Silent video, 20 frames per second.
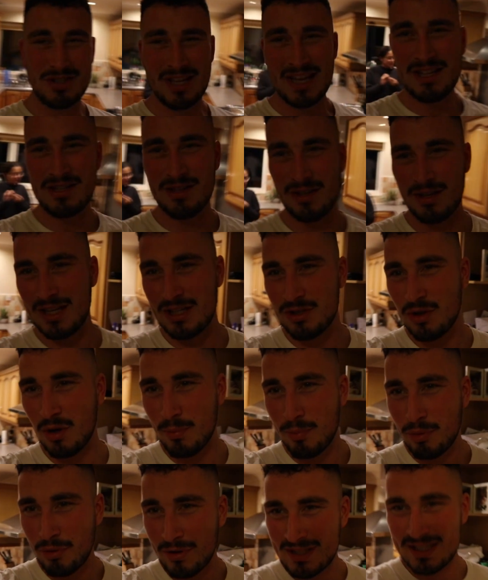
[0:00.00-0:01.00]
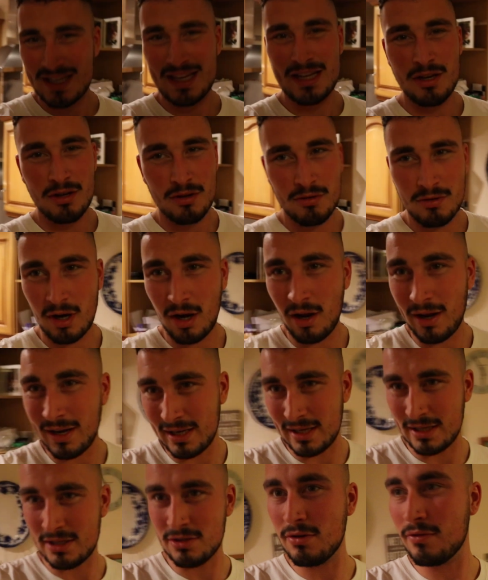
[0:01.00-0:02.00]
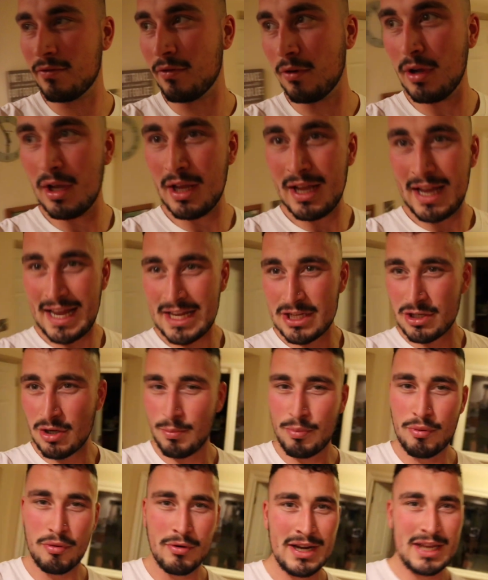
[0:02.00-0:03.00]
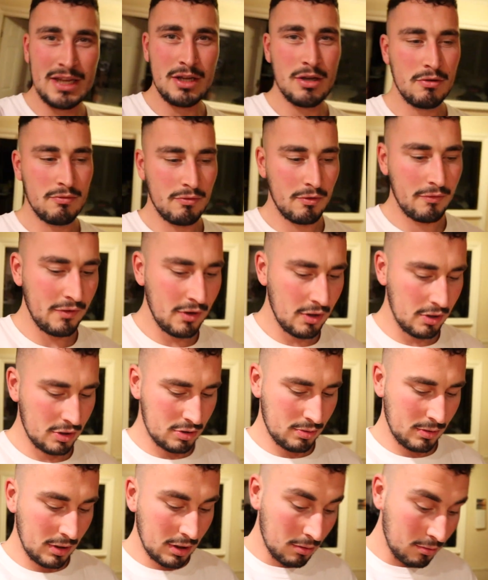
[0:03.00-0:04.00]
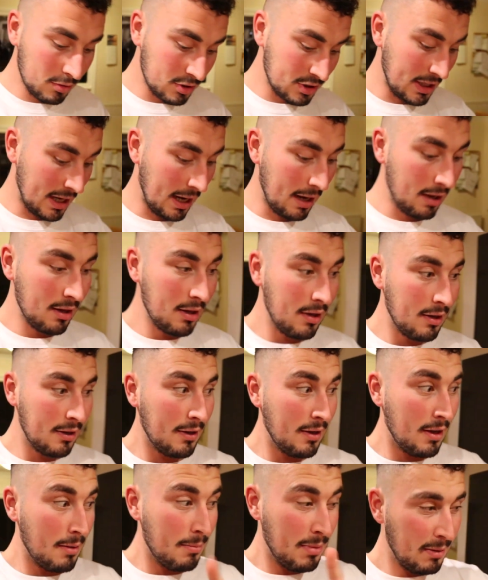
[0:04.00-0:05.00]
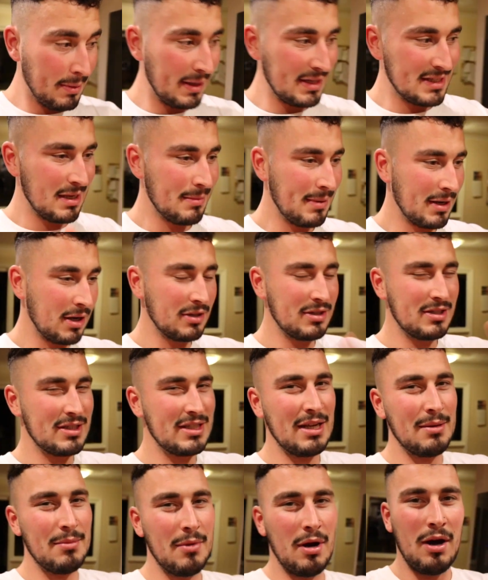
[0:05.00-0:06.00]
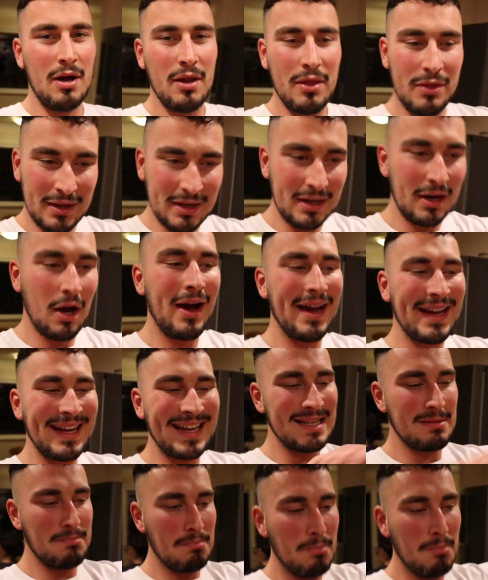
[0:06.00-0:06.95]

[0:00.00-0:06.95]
decent. It's got pretty good, the lighting is awful. It's got pretty good reviews, so we're gonna go watch that. But the best thing about going to the cinema, the thing that I get